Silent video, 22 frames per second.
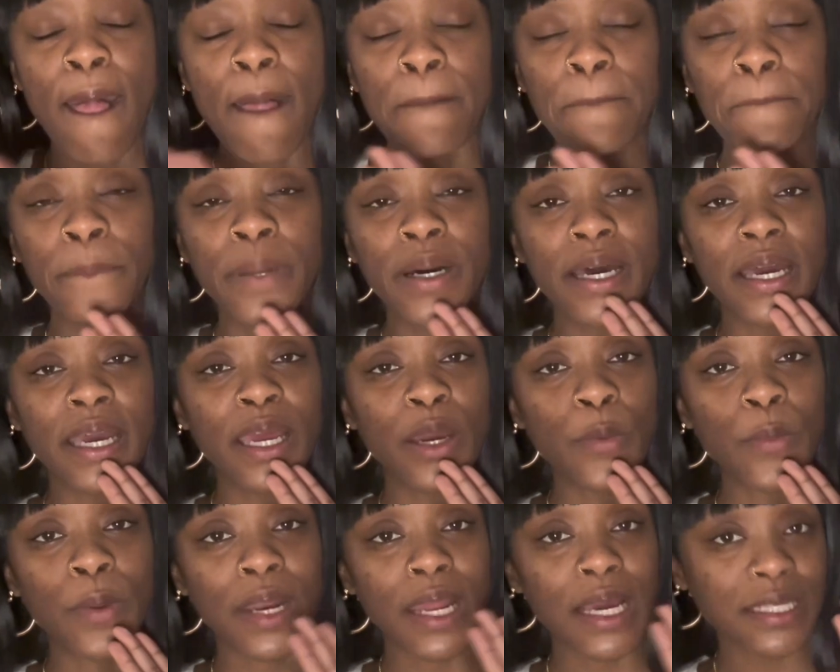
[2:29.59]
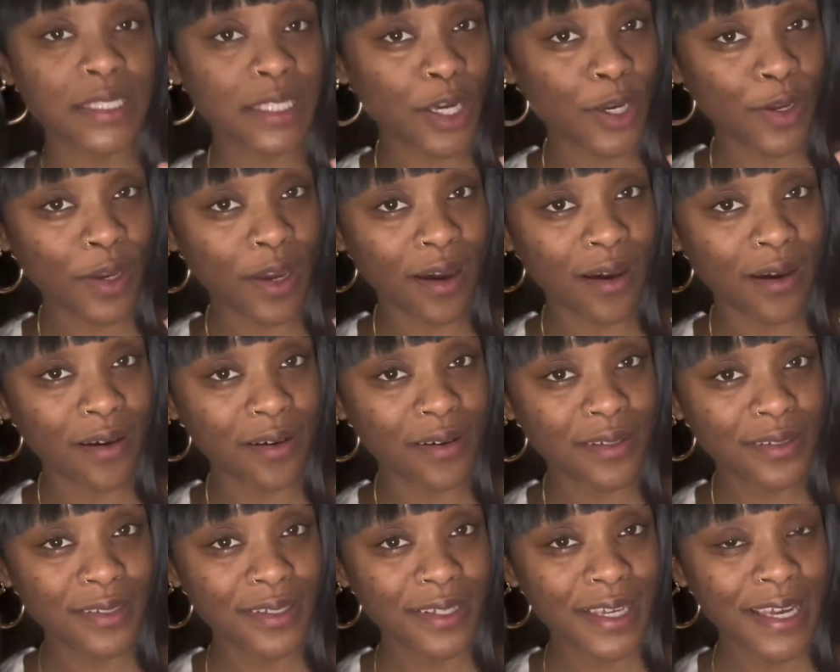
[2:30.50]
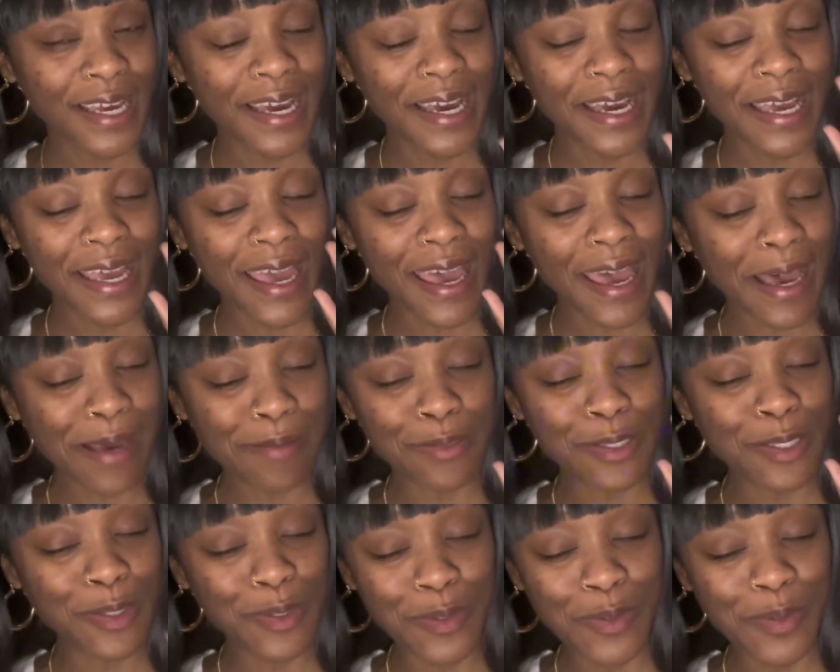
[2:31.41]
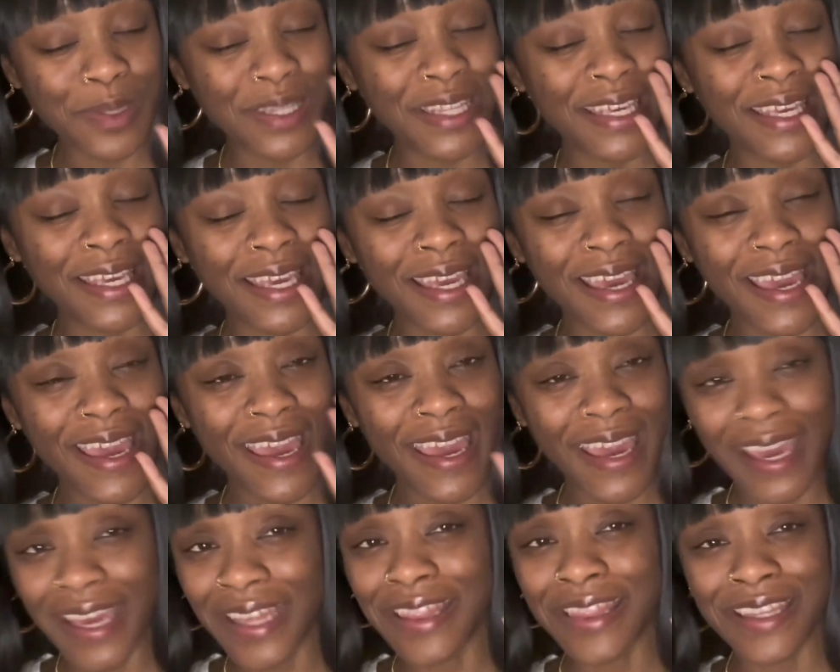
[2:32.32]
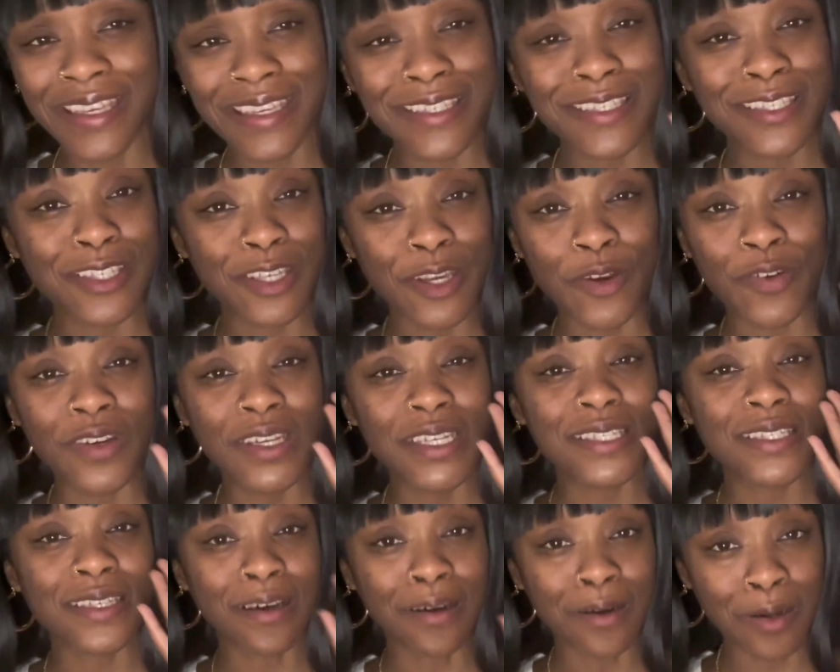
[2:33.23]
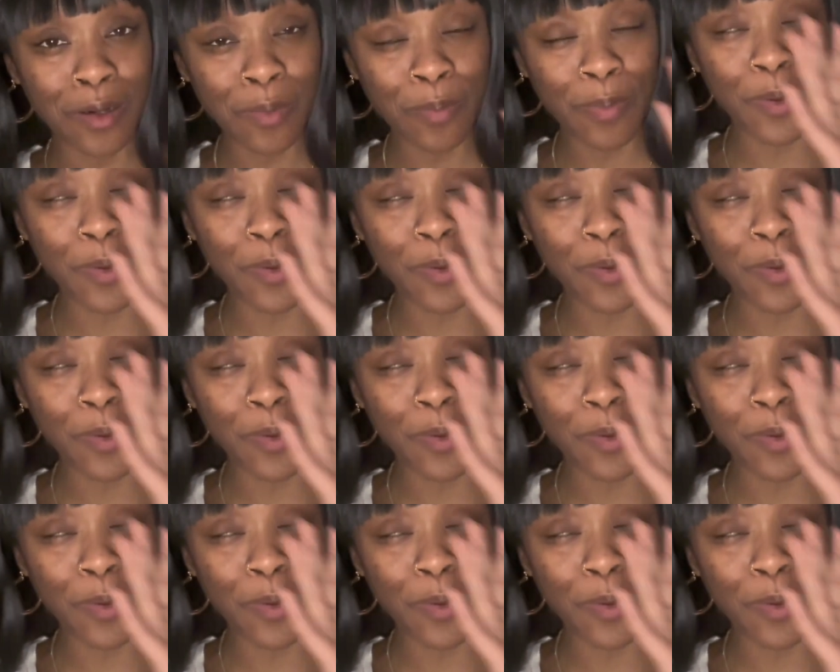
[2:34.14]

But when I tell y'all, absolutely ate this series up.